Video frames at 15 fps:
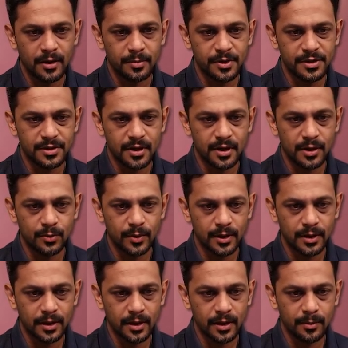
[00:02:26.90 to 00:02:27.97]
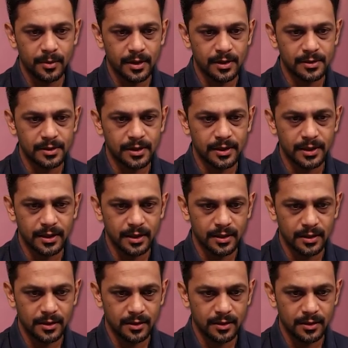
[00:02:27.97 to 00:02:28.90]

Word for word: let me start with A, B, C, D